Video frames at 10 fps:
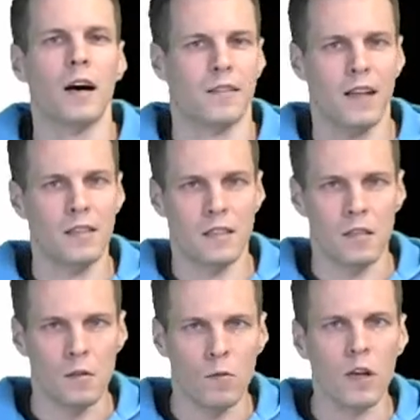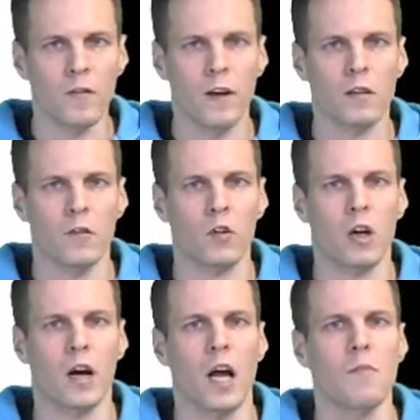That's the squared effect of
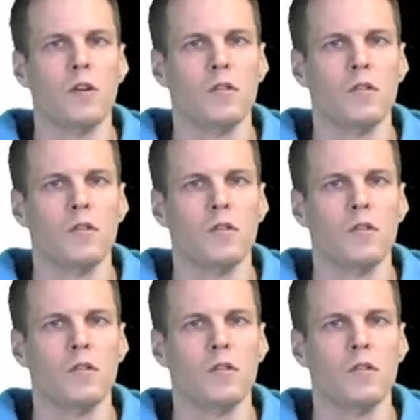time.